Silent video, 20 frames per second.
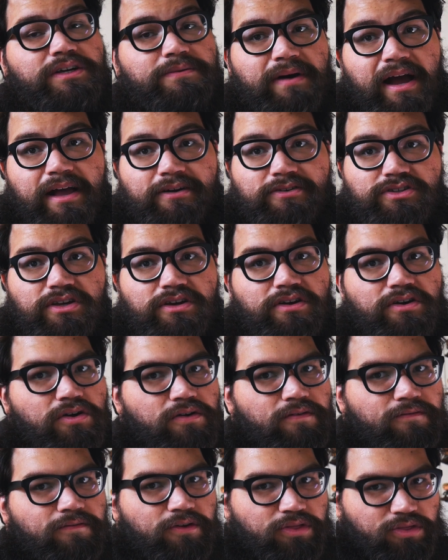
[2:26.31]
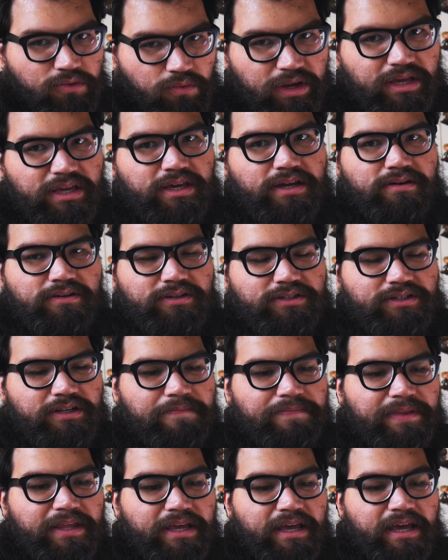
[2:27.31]
miles for 3 years.
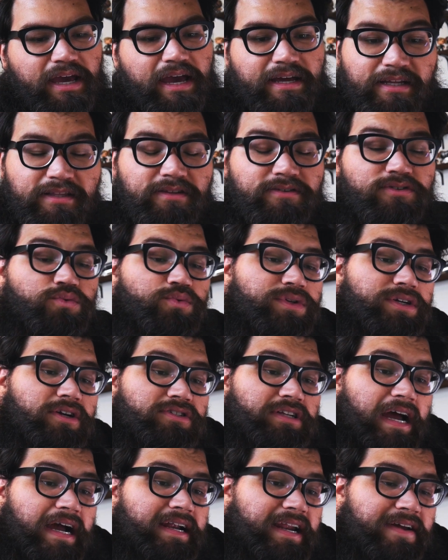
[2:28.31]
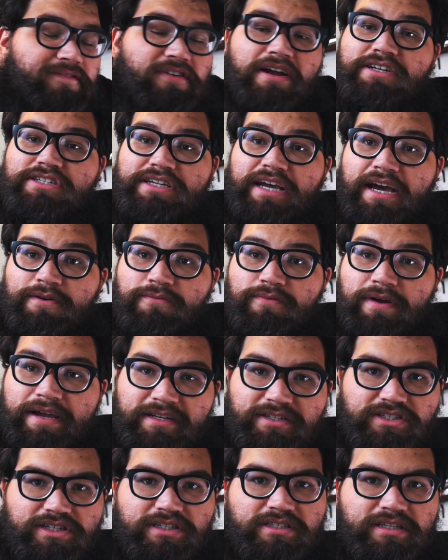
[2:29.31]
And in those 3 years, I never actually had
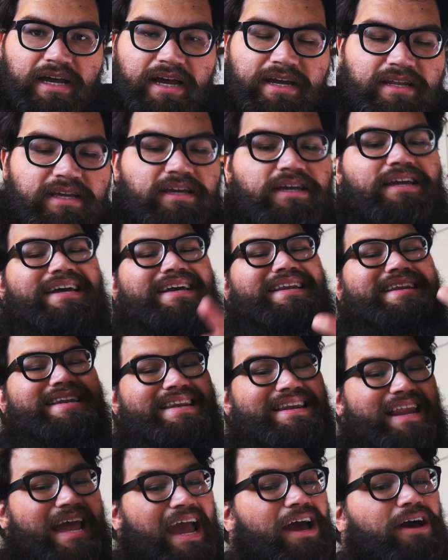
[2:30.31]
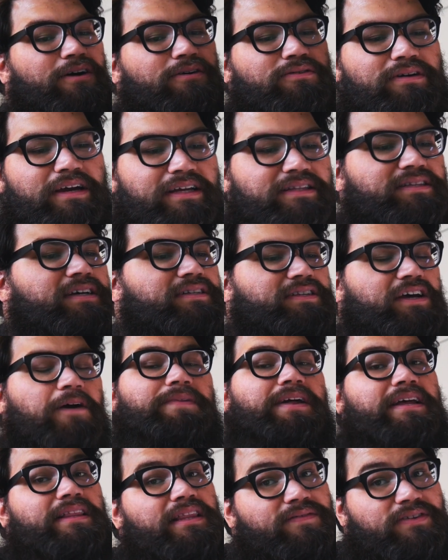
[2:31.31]
range anxiety. Now, it does help
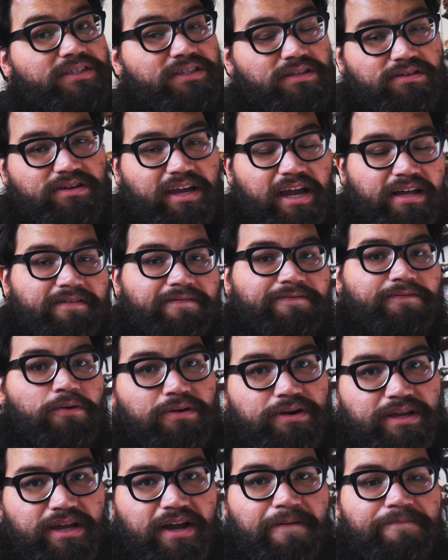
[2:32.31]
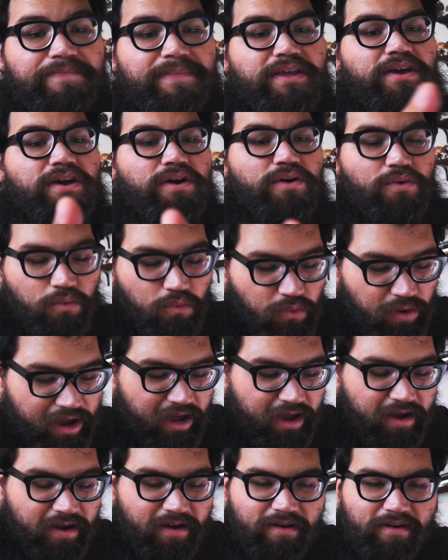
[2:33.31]
that I live in Southern California,
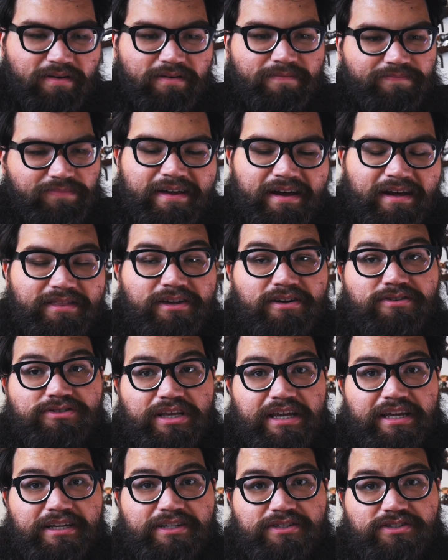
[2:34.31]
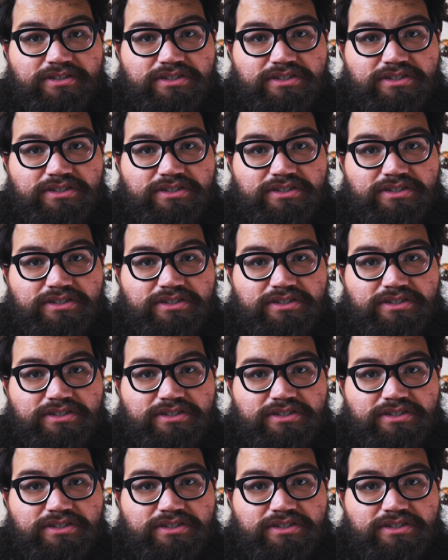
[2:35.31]
where there's a